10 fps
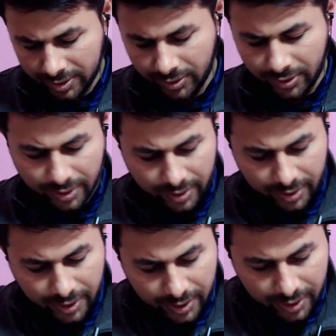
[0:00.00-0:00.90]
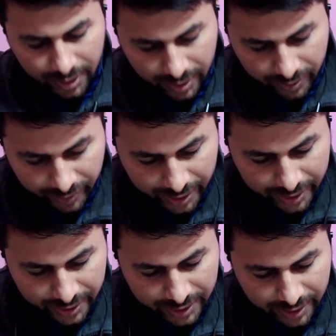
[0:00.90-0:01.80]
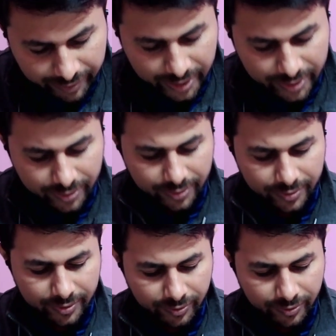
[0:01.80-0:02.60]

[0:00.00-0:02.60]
So work done is equal to